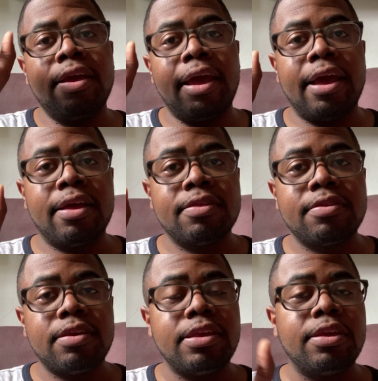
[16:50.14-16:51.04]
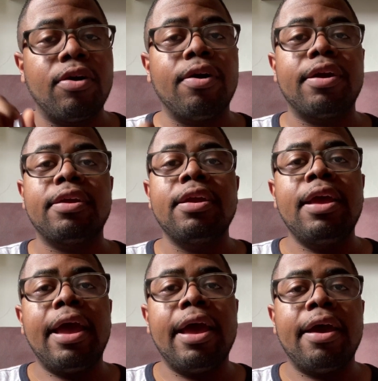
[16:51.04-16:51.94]
and ER.
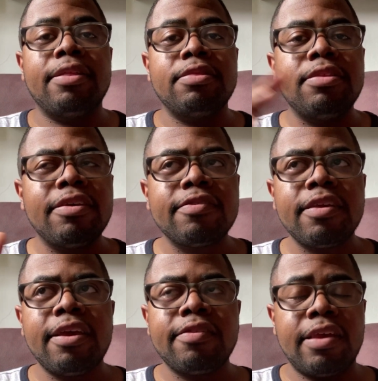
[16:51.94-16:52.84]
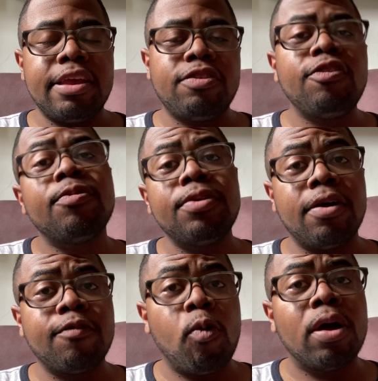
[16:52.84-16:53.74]
And this is a theory
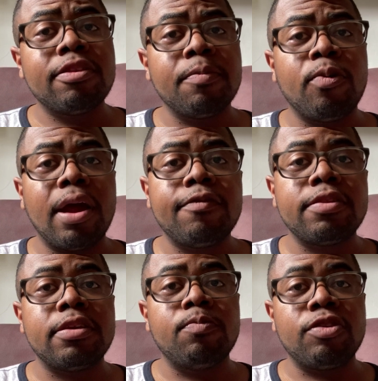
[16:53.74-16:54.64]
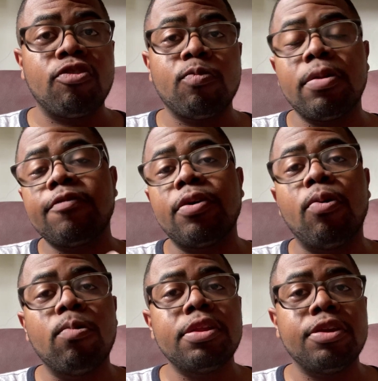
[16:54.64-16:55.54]
of quantum gravity, which is one of the
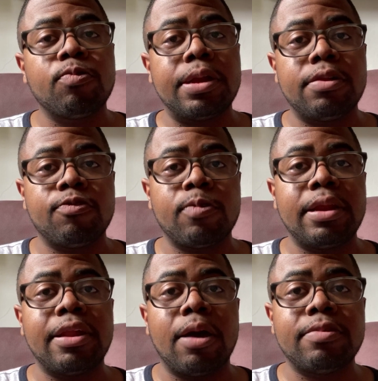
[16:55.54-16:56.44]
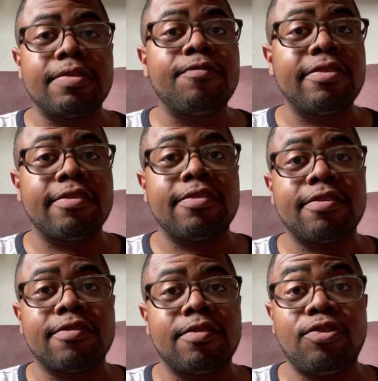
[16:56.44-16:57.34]
holy grails right now that
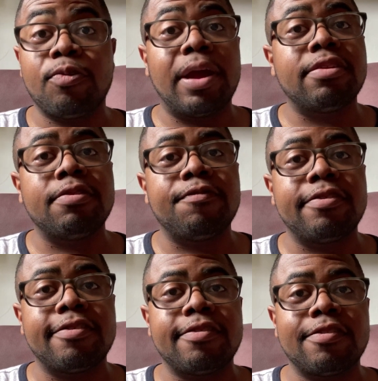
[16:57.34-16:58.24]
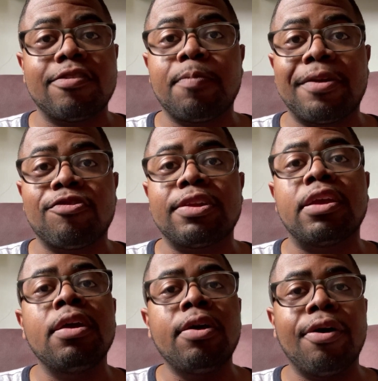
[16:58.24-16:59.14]
physicists, theoretical physicists especially,
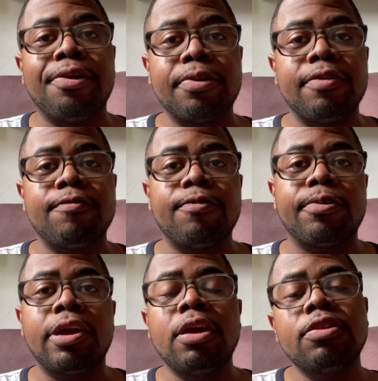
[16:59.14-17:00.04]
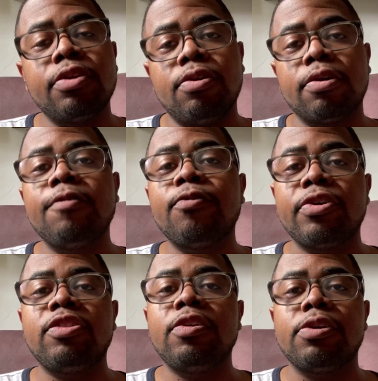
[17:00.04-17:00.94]
are looking for. They're looking for
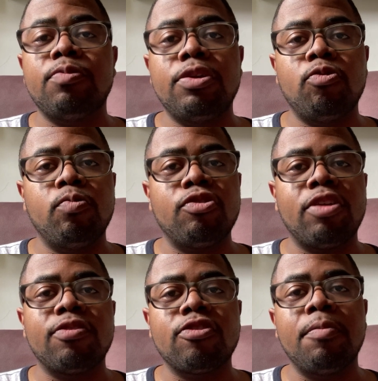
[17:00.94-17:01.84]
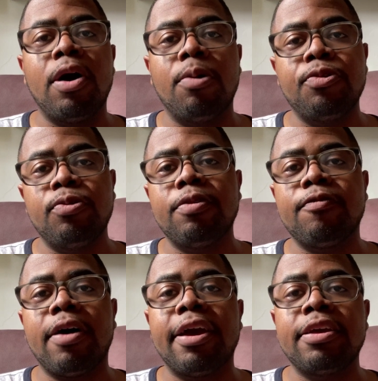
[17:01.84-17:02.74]
a theory which can somehow
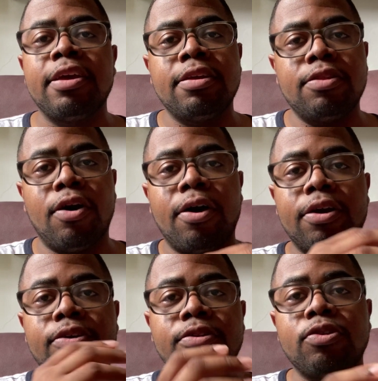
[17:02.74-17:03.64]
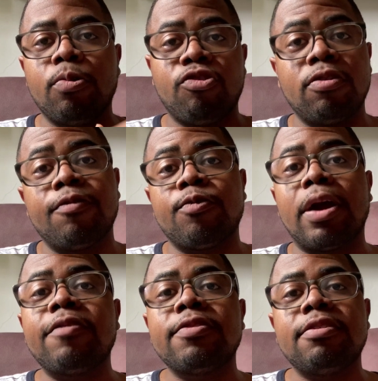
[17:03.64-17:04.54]
unify our notion of
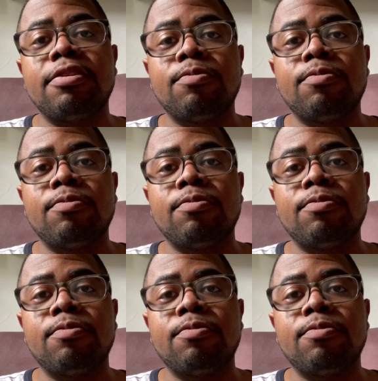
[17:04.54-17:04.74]
gravity